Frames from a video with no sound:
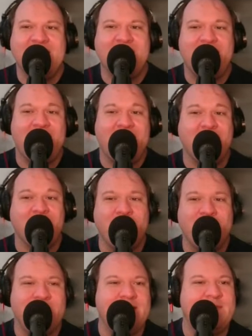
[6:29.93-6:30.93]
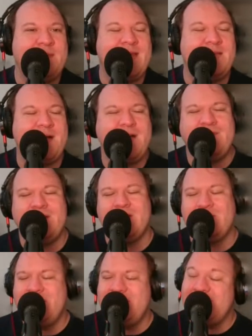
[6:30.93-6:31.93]
Edgar Hoover is by the
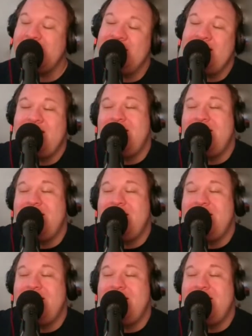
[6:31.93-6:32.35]
mafia, which